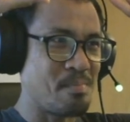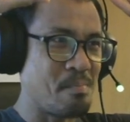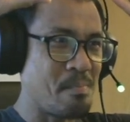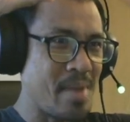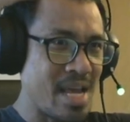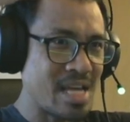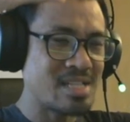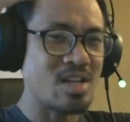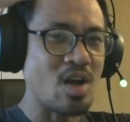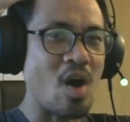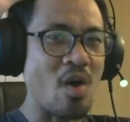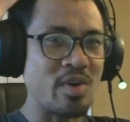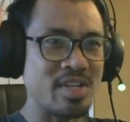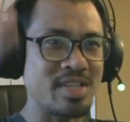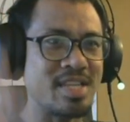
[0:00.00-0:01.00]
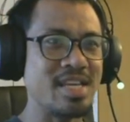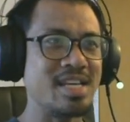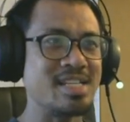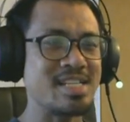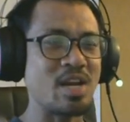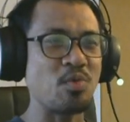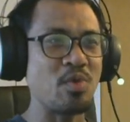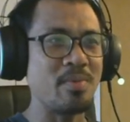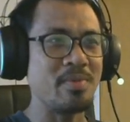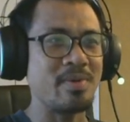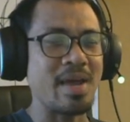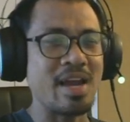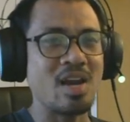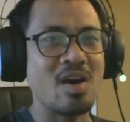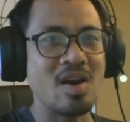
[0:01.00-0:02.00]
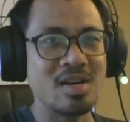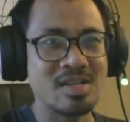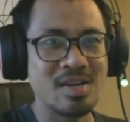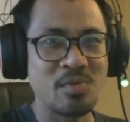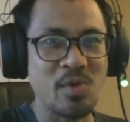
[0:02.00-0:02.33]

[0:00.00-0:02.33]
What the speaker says: makes all the things that we cannot